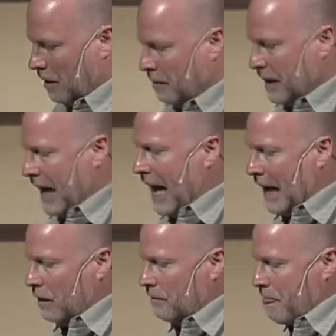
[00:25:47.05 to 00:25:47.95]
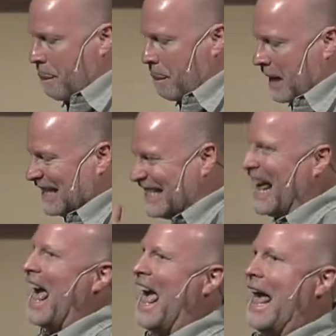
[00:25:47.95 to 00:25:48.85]
But now,
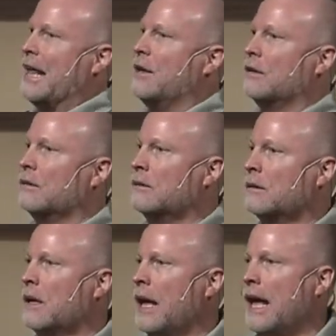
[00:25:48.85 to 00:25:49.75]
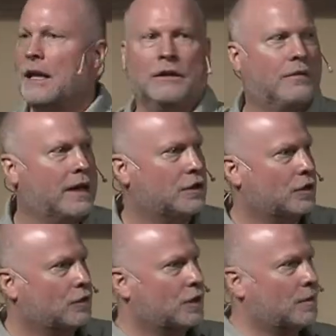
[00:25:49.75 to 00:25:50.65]
Dad elevates
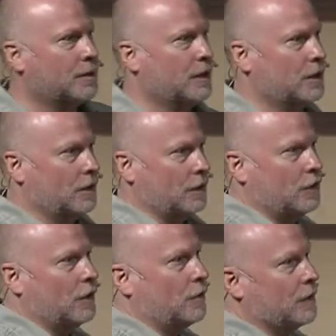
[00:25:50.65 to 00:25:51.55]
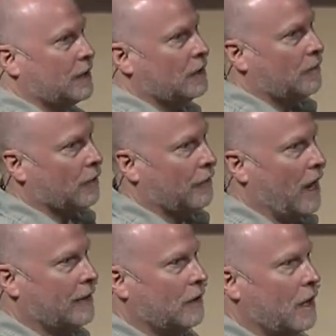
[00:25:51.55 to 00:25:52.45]
you to the position that you're going to receive the
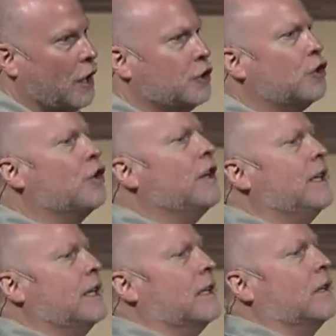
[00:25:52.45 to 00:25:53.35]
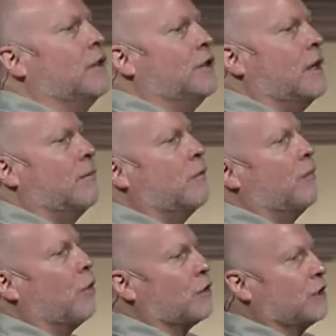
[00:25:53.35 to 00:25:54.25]
birthright. You're going to get the double
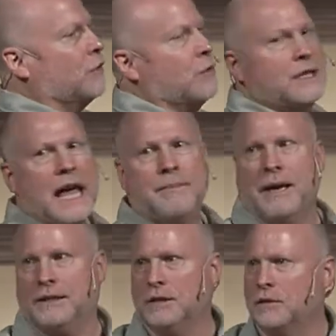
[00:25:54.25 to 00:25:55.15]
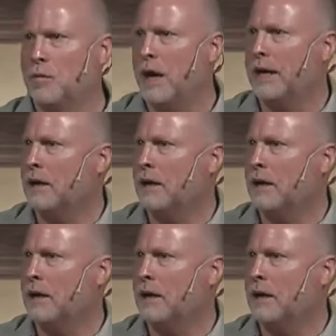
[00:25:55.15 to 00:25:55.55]
portion when Dad passes away.